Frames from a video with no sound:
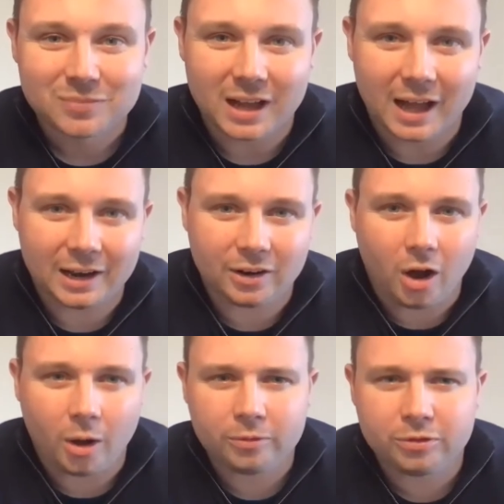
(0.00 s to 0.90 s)
And
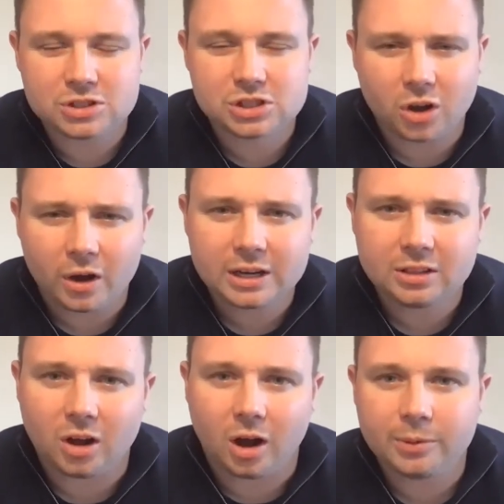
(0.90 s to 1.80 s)
I've decided
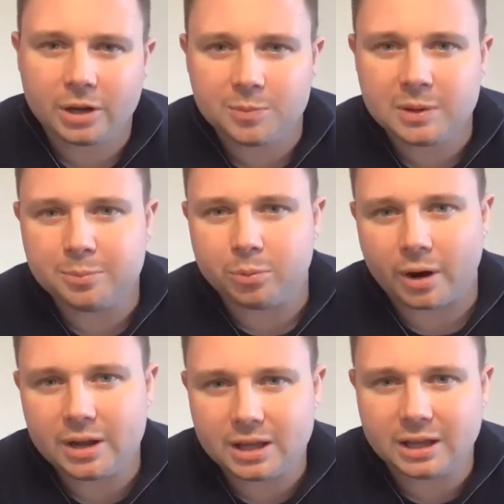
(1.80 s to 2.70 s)
that I'm going to be
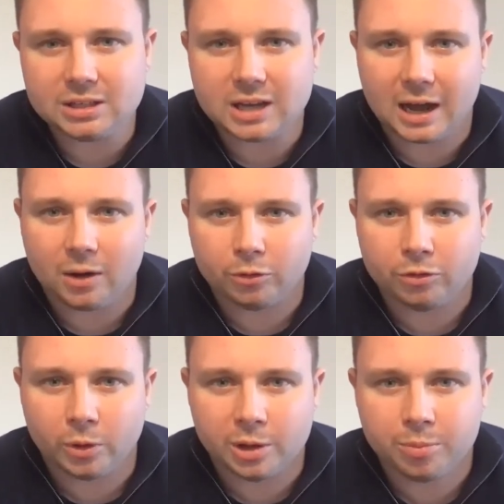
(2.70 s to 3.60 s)
breaking down
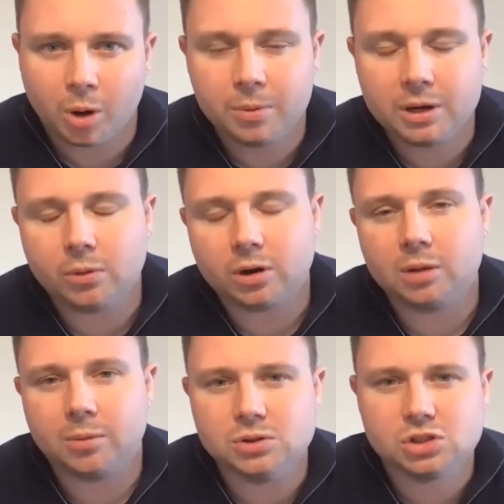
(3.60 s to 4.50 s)
for you probably one of the
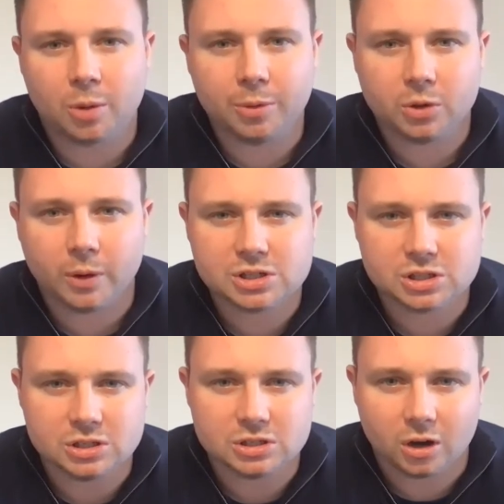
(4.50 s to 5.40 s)
most common
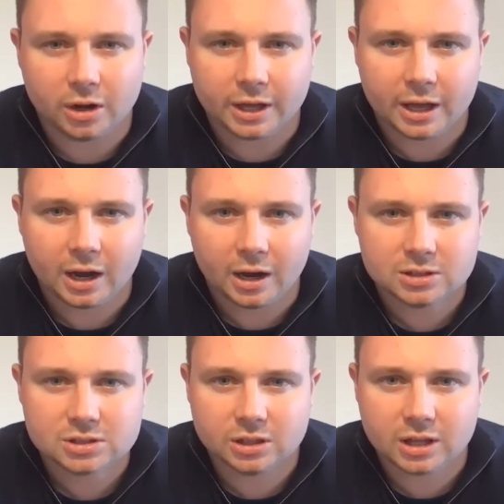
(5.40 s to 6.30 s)
questions that I get
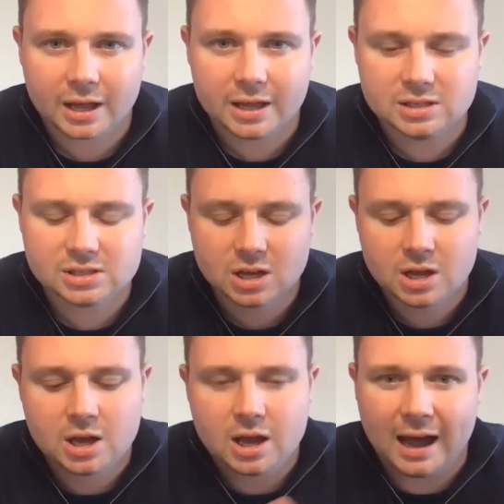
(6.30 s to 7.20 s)
asked, and that is
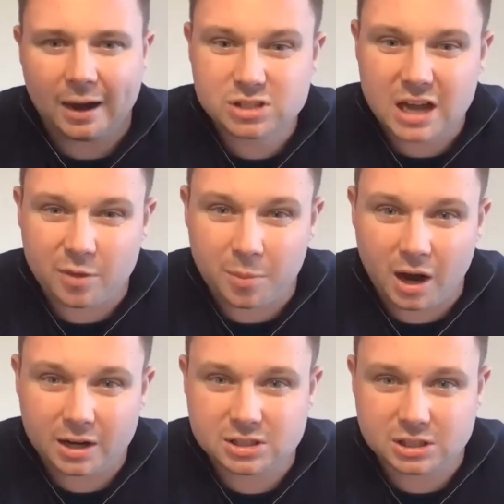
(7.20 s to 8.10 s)
how to have a
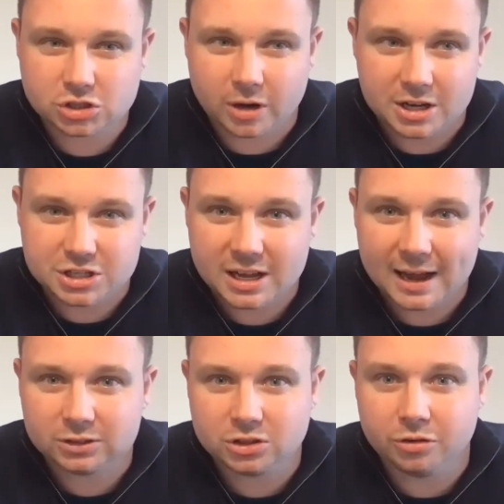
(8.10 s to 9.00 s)
marketing strategy,
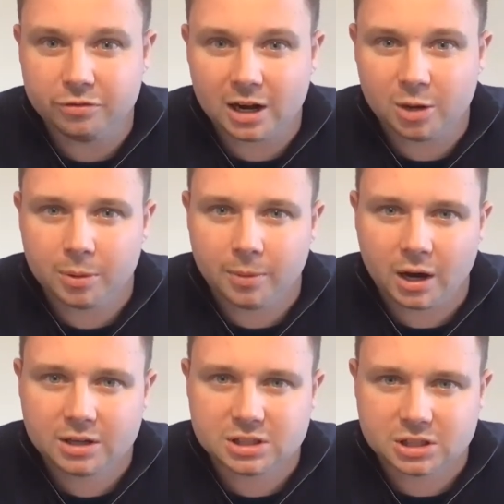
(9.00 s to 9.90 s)
how to develop a
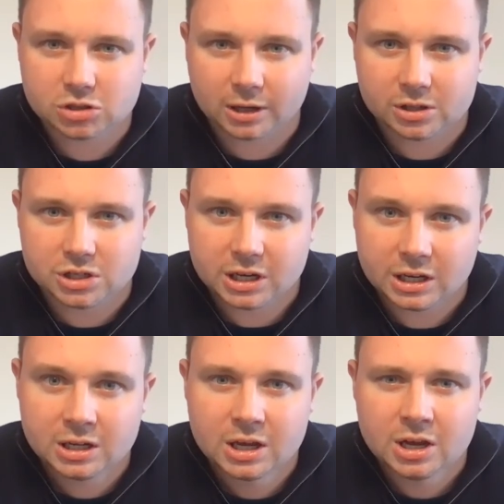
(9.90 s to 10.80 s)
marketing
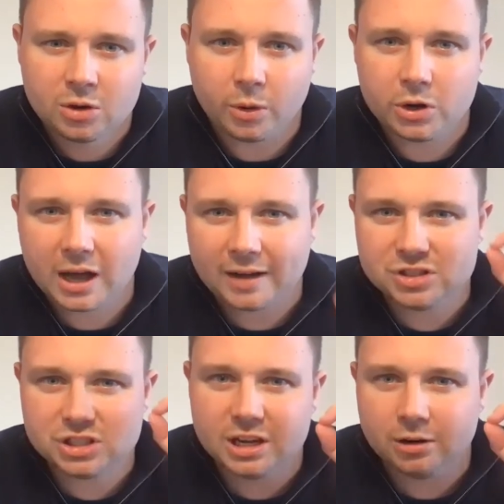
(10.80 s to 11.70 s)
strategy when you have
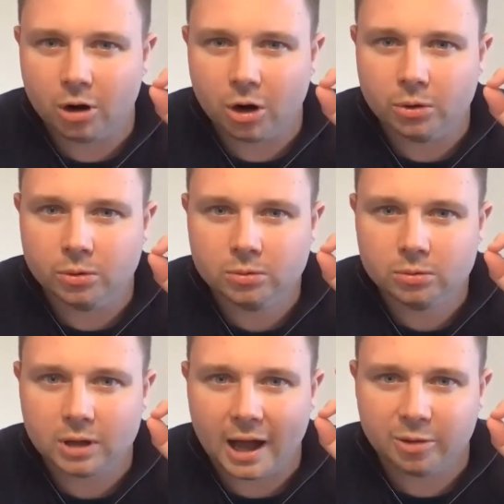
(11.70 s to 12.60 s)
zero
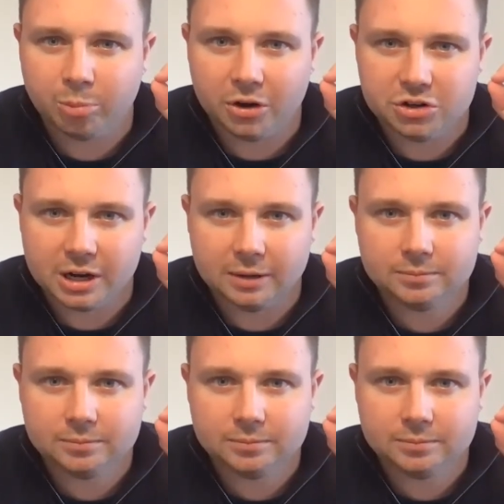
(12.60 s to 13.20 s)
ad budget.